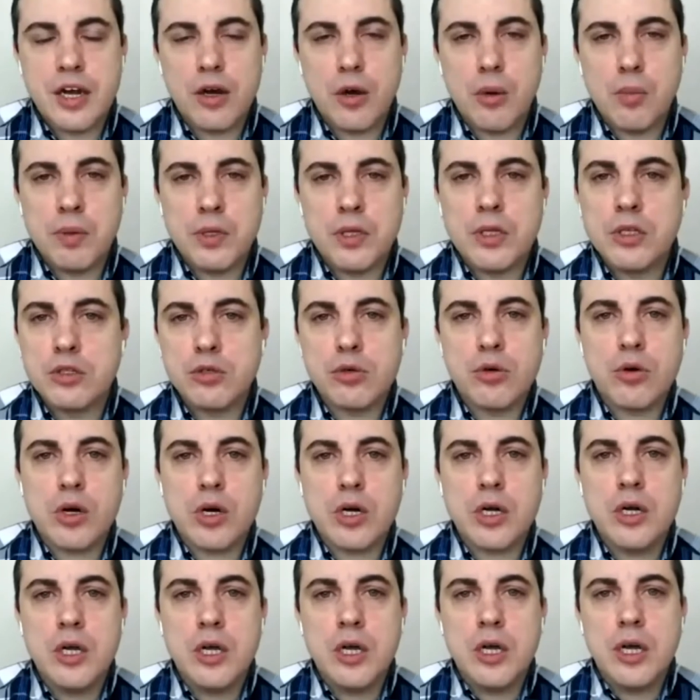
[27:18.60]
opened the
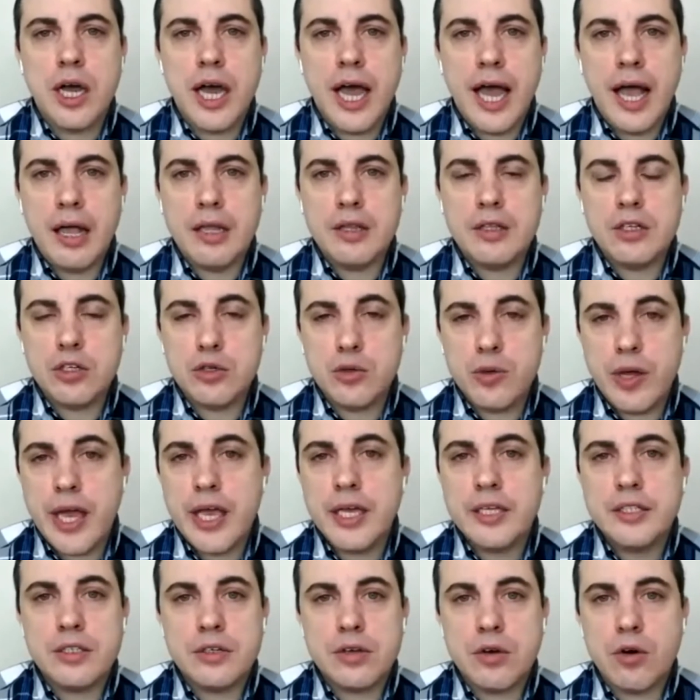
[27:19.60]
door and
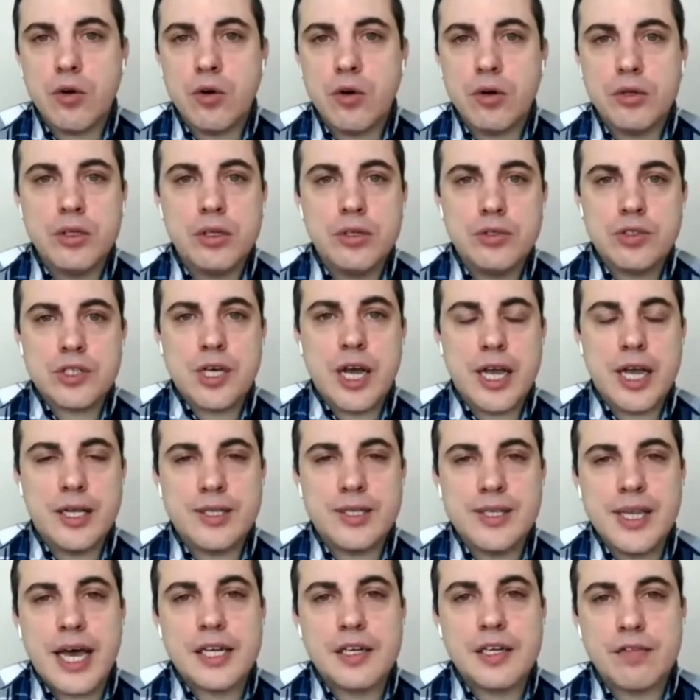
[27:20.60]
created a whole new
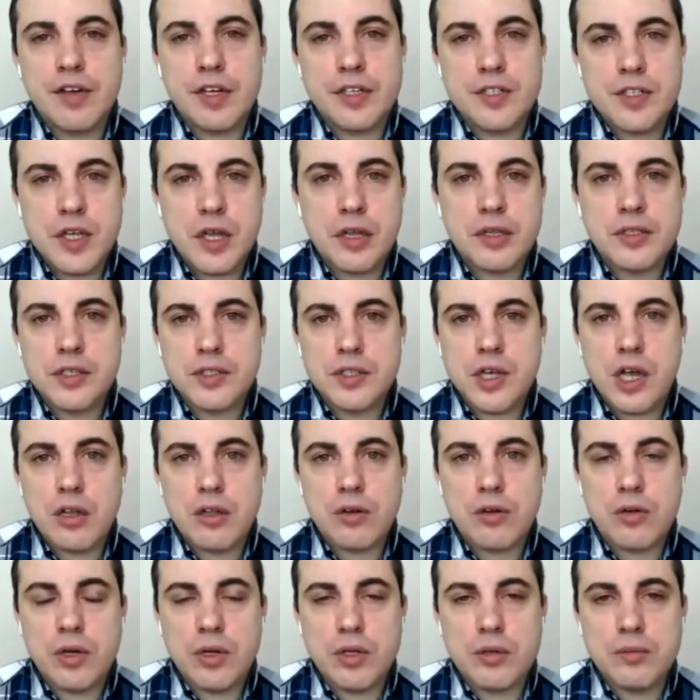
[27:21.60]
science, that of consensus
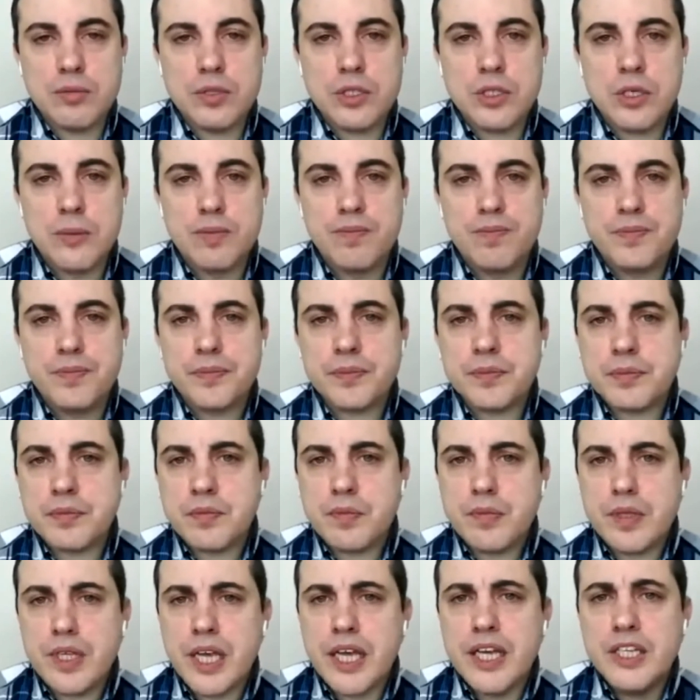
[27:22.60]
algorithms.
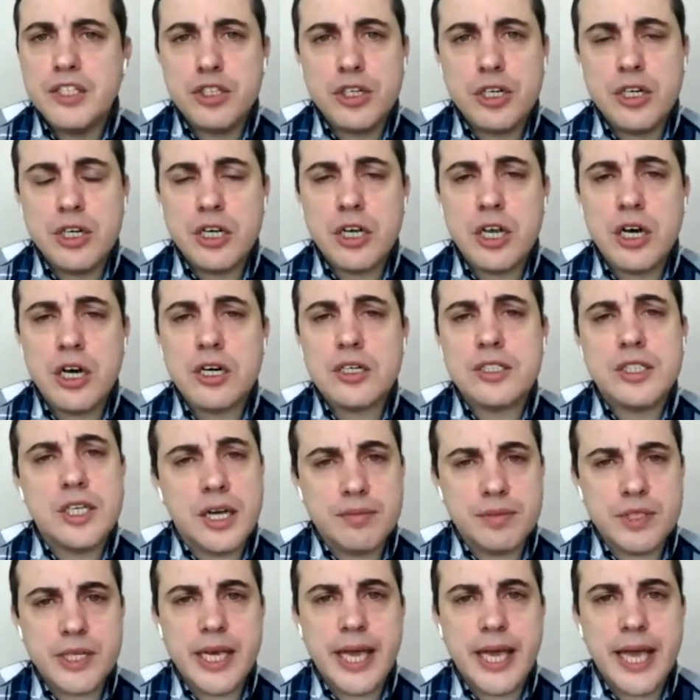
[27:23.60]
It took a long
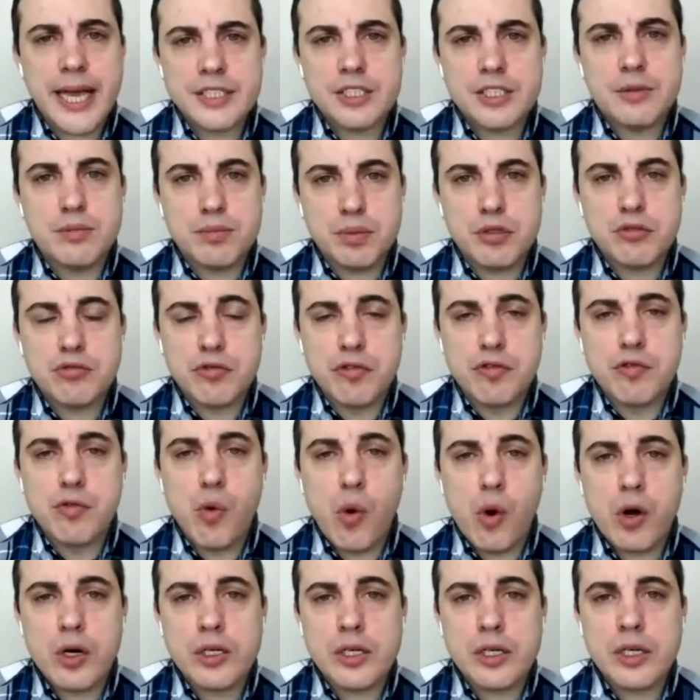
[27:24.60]
time to get to proof of
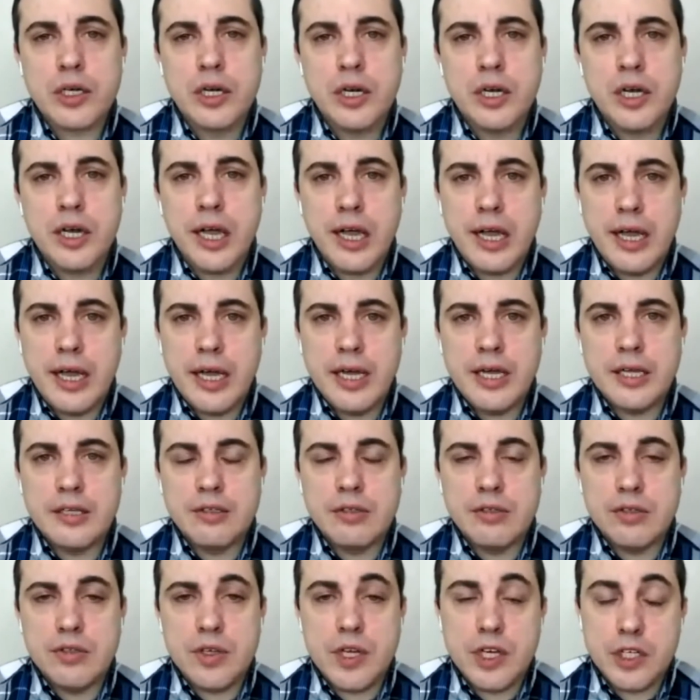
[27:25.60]
work.
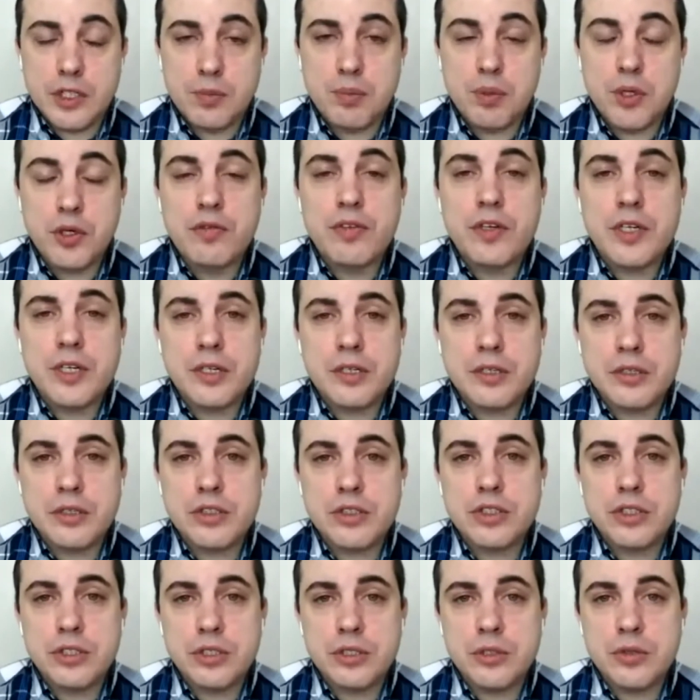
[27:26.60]
And it's proven
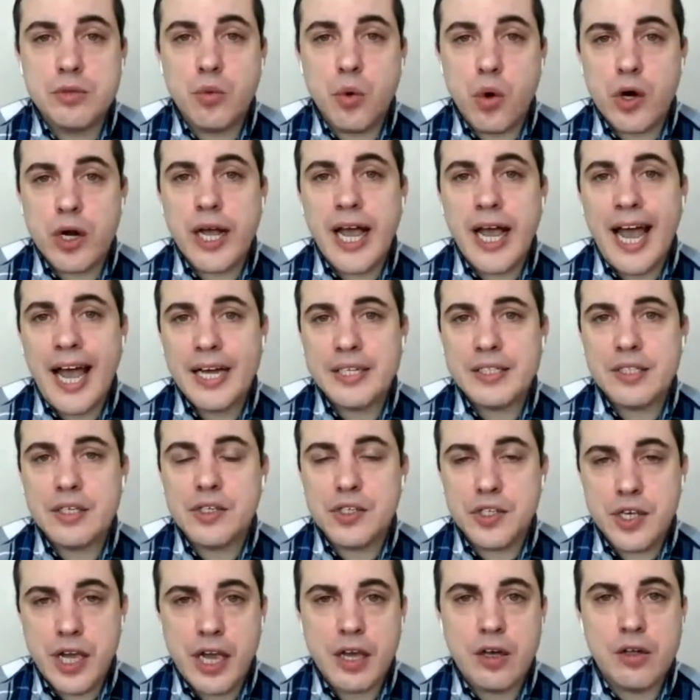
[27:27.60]
to work at a
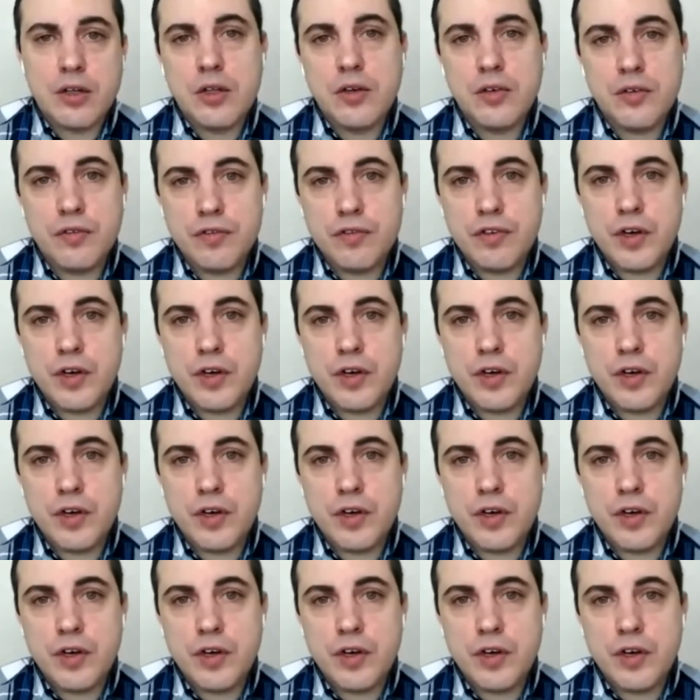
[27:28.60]
scale of